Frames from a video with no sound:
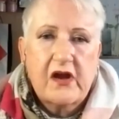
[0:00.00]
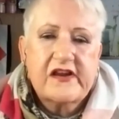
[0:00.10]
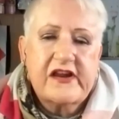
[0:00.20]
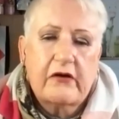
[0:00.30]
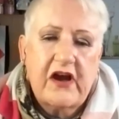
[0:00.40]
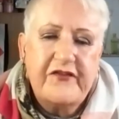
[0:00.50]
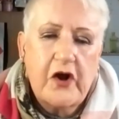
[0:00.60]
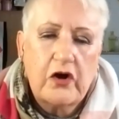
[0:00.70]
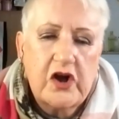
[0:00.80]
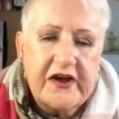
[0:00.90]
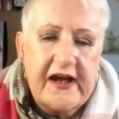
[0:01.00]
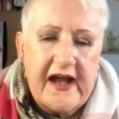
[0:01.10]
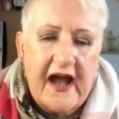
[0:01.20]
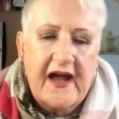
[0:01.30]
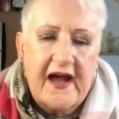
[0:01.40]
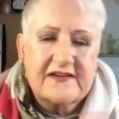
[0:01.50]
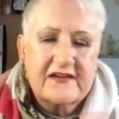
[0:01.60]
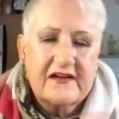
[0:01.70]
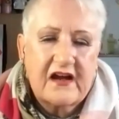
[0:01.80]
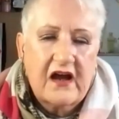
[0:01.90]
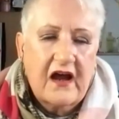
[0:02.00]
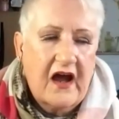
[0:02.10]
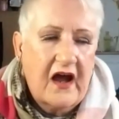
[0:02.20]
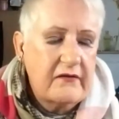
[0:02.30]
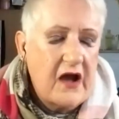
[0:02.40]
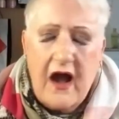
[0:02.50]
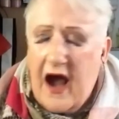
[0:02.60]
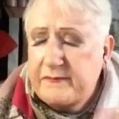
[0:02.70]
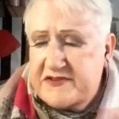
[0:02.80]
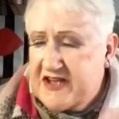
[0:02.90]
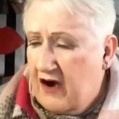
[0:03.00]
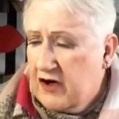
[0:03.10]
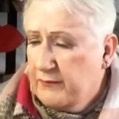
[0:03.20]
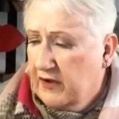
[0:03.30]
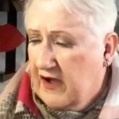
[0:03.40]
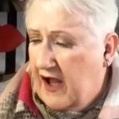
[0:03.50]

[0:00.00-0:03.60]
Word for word: So if you're looking at uh, I'm terrible.